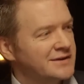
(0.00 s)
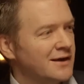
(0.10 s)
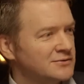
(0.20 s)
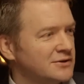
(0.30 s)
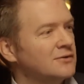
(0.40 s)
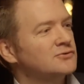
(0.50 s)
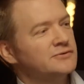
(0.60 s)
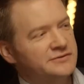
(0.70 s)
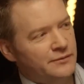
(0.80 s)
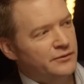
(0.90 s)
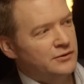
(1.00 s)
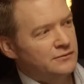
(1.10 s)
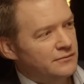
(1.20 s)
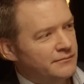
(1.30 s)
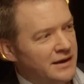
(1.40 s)
countercultural as someone
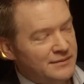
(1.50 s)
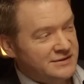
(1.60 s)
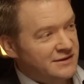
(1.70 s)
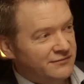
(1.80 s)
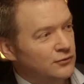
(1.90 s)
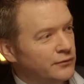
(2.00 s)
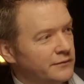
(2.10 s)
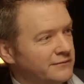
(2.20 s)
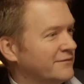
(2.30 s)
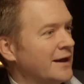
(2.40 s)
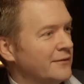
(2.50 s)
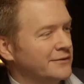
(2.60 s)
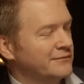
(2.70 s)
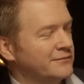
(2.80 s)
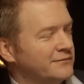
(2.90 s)
who maybe did flout
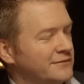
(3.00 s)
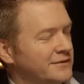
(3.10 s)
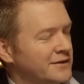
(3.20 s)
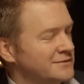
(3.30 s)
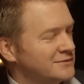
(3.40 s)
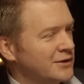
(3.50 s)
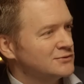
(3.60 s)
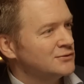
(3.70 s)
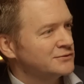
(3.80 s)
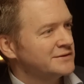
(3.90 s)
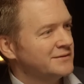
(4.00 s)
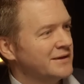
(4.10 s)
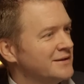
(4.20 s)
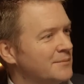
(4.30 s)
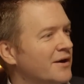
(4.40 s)
those laws
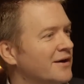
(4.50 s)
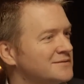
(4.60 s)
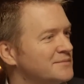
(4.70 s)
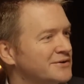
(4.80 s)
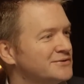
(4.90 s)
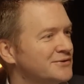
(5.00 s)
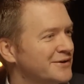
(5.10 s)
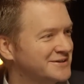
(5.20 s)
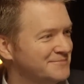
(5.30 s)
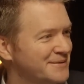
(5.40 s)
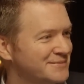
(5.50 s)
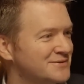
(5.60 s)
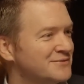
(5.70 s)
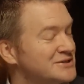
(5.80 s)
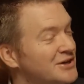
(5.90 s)
in the past, because you're asking people
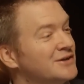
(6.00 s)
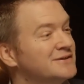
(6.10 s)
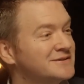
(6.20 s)
to return to